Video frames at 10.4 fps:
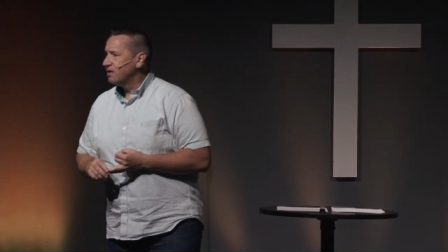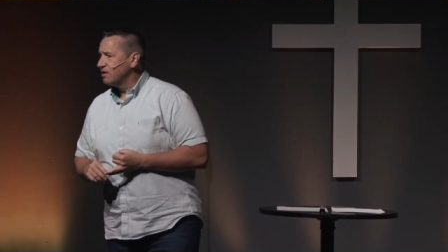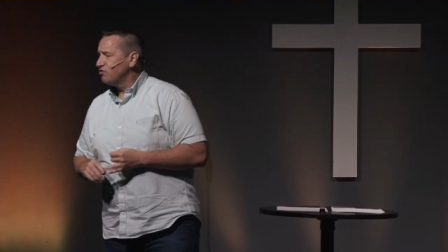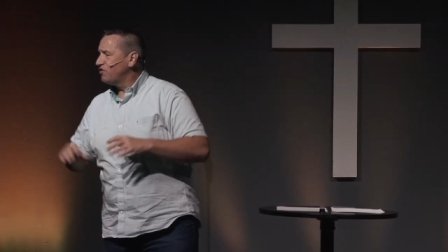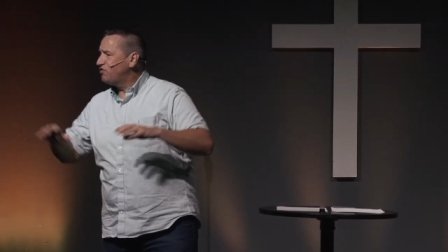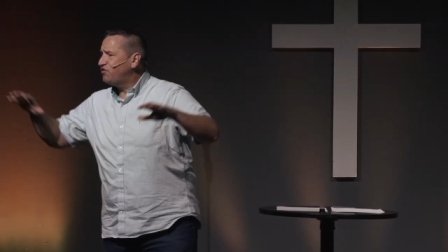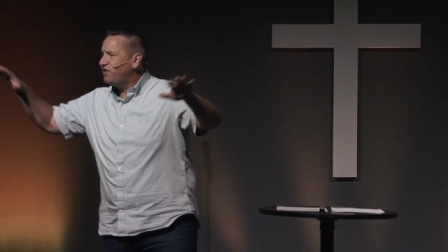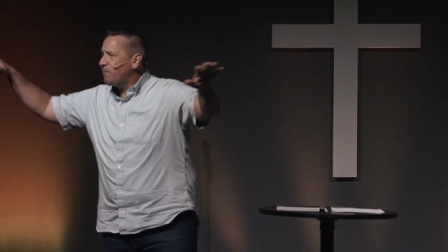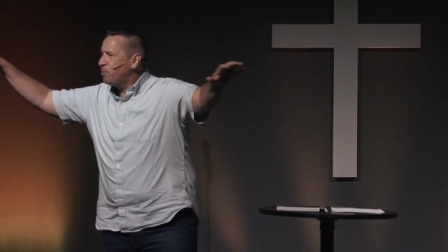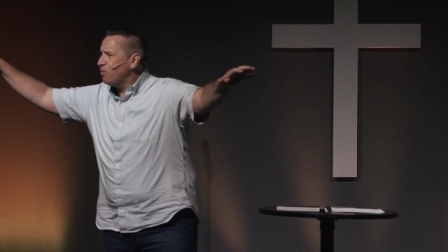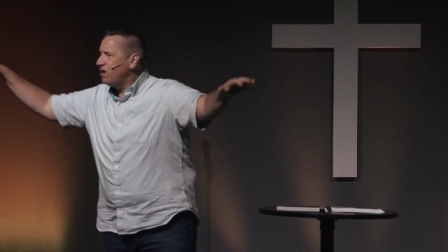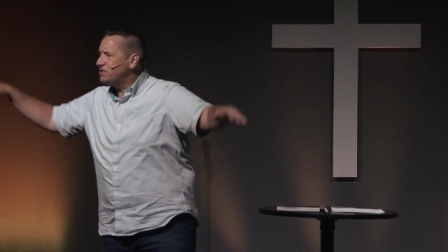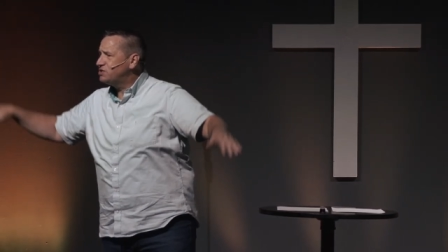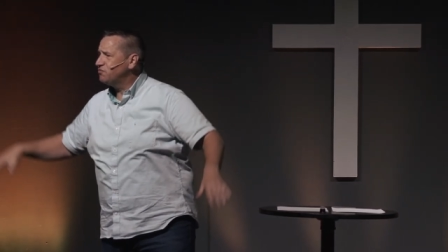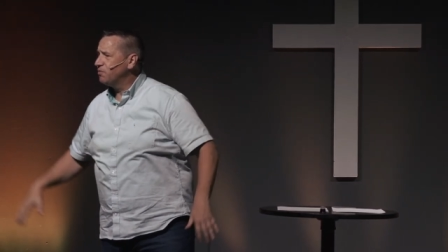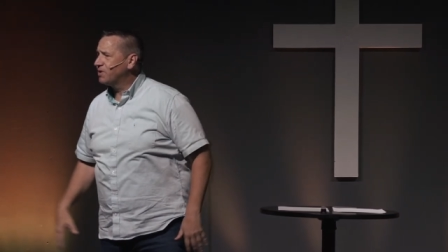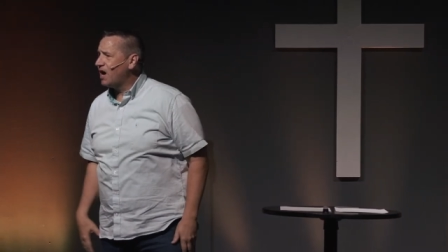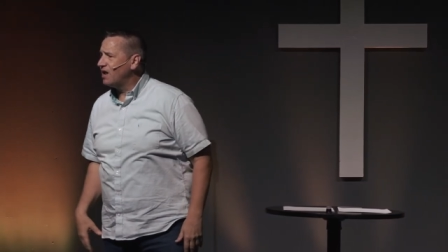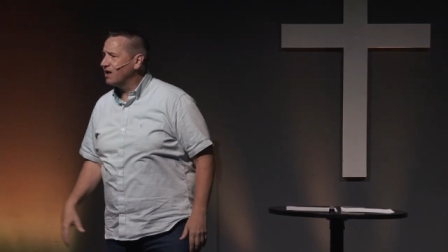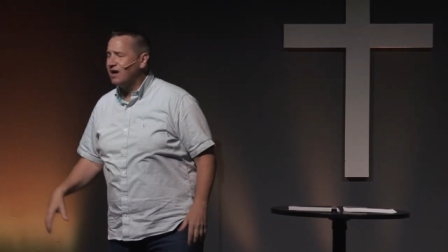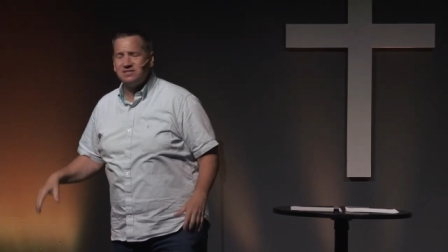There's a separation from God,
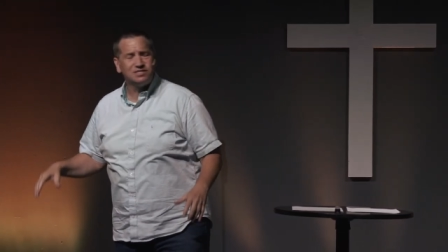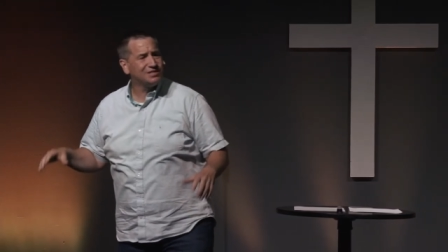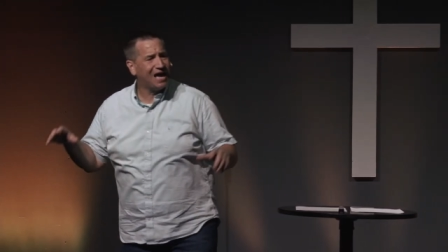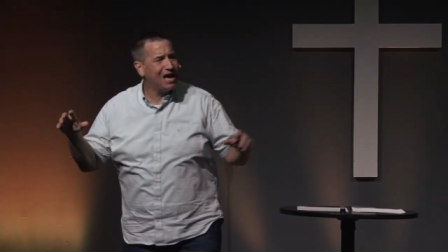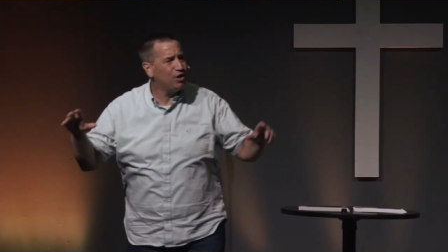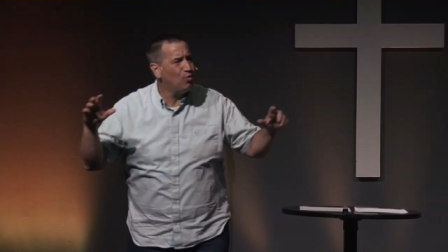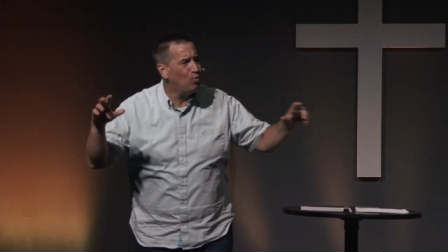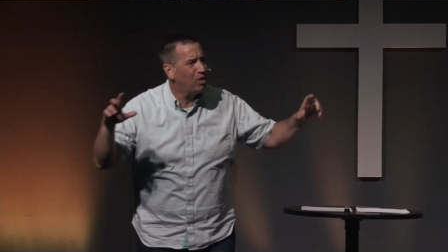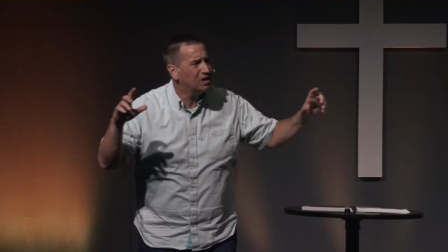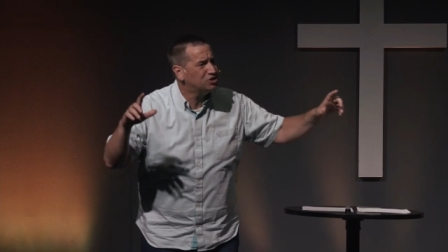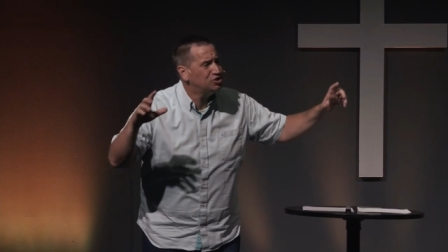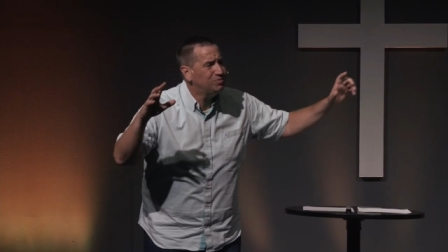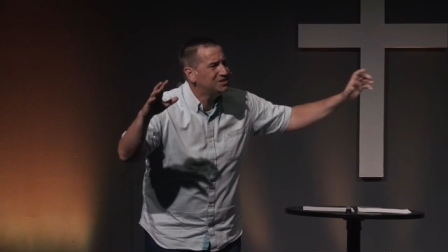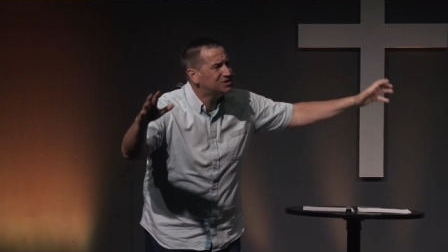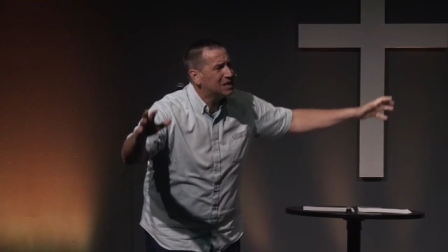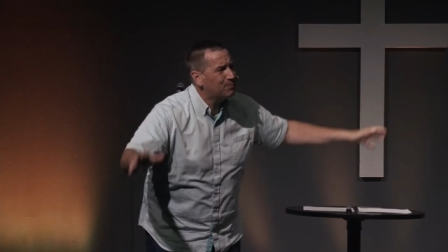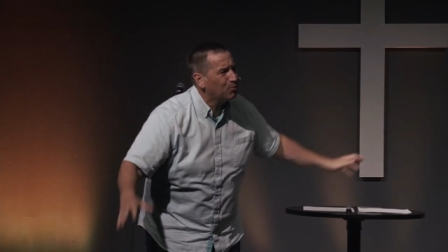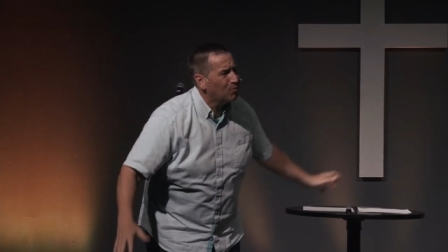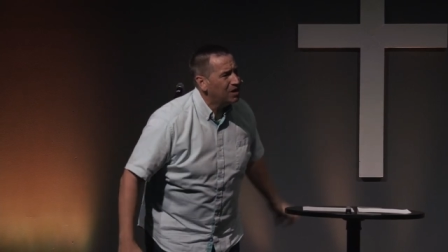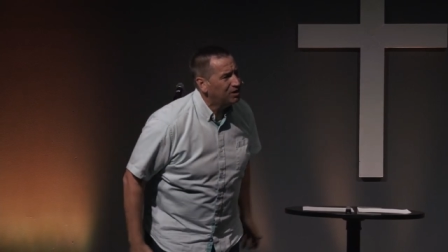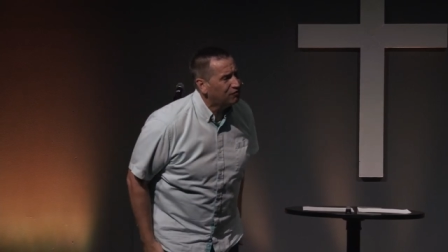and God says, I don't want you to be
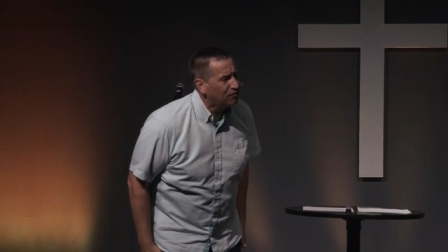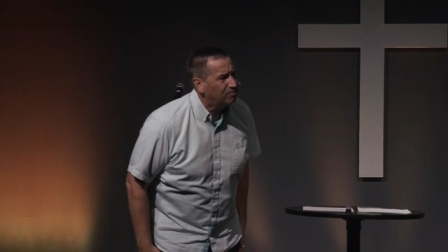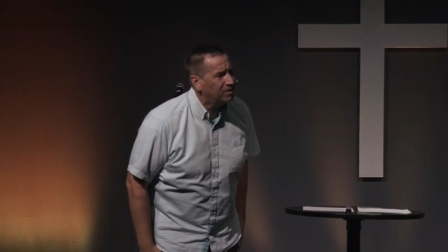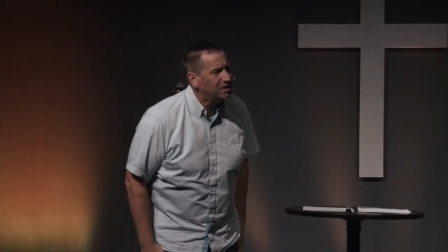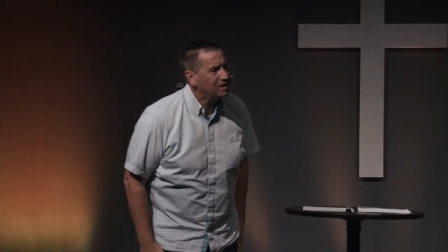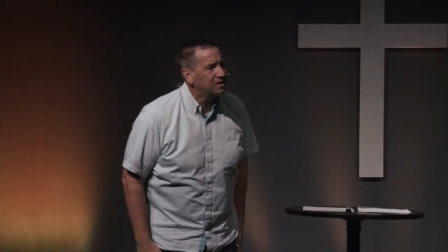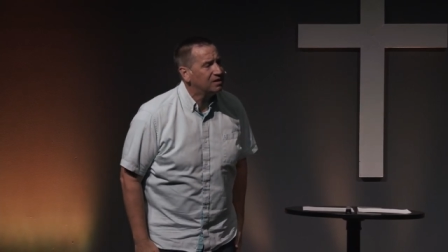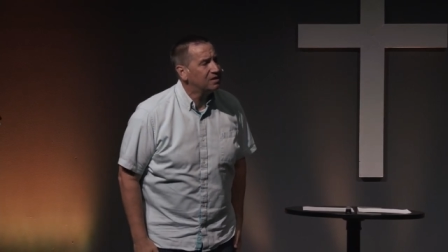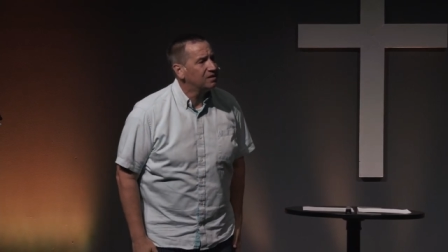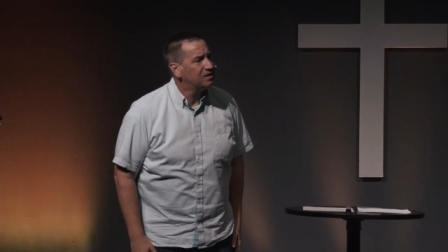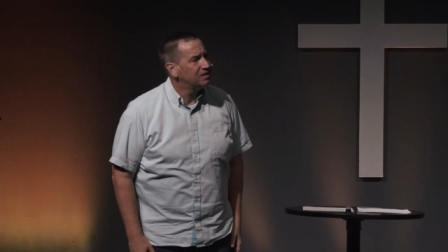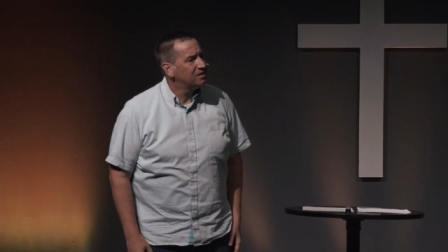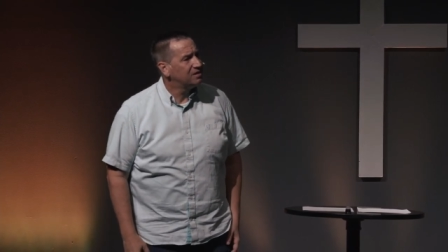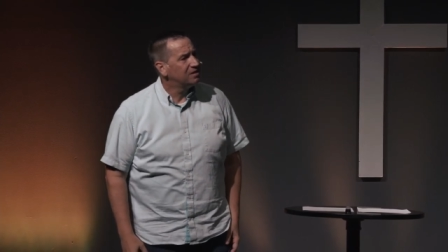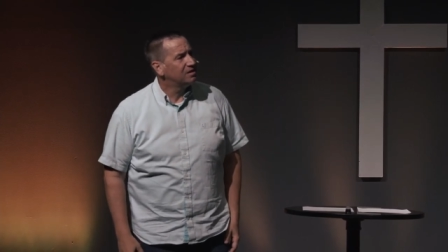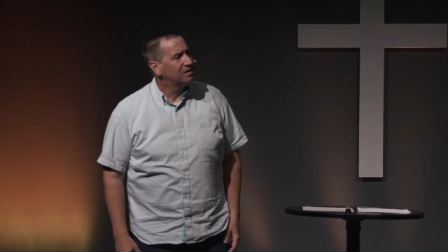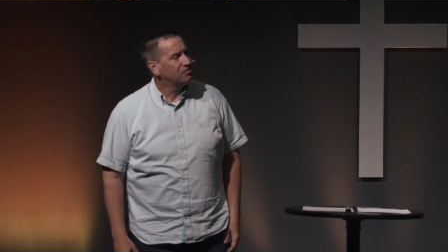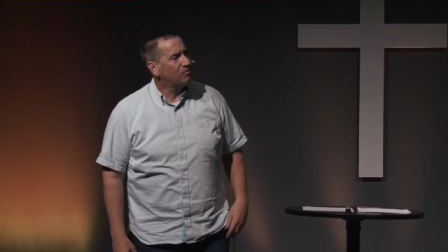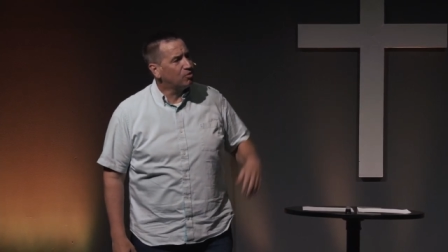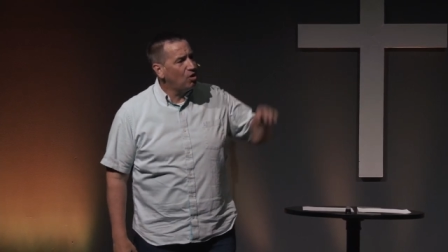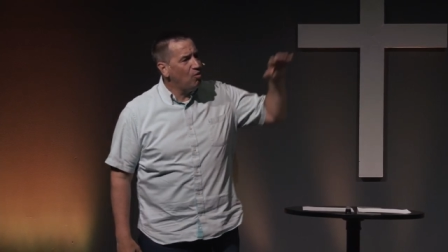separated from me. So
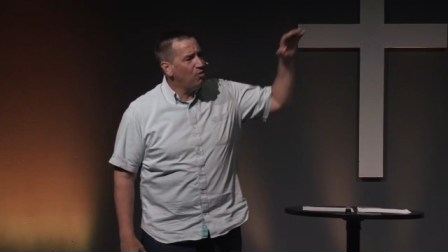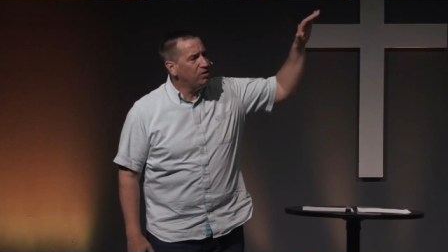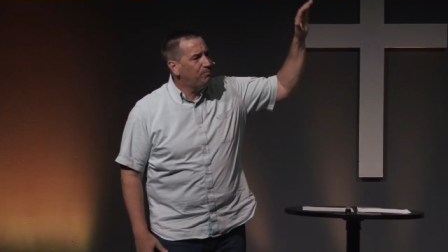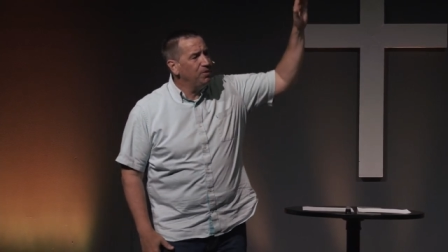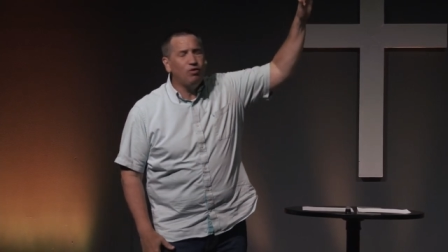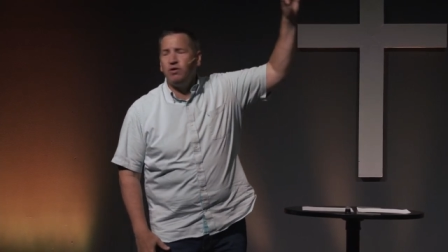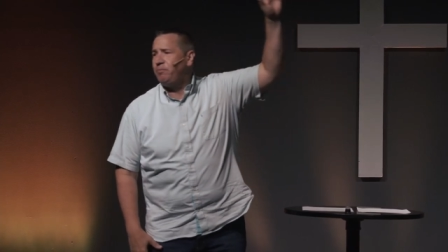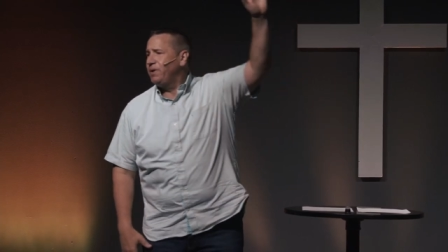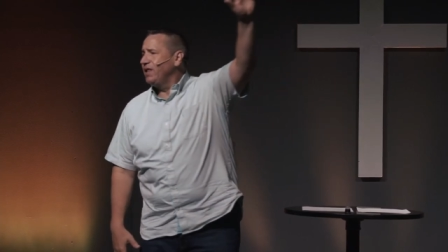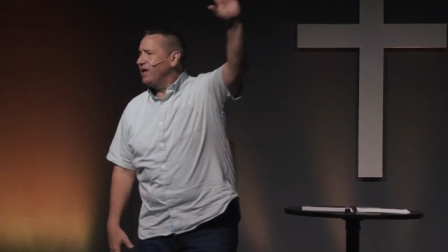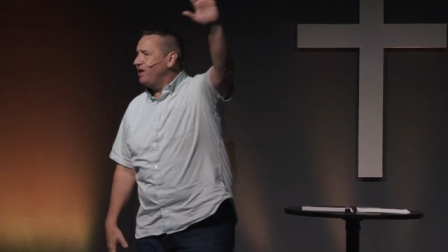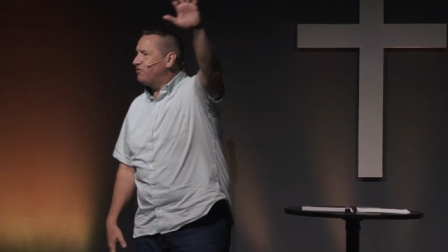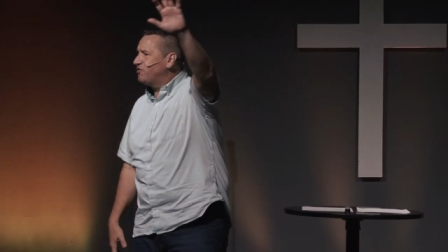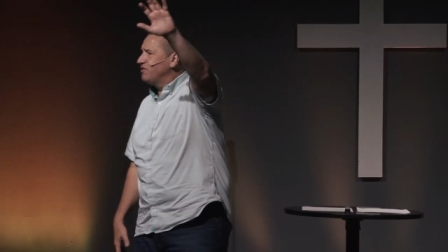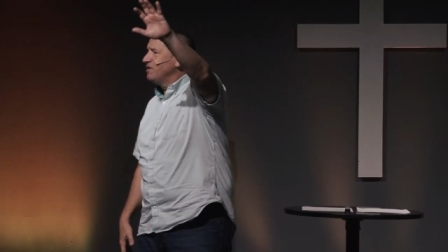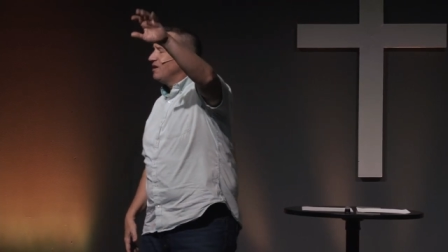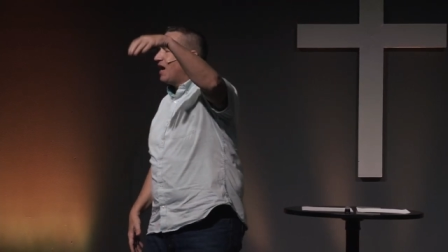I'm going to build a place, a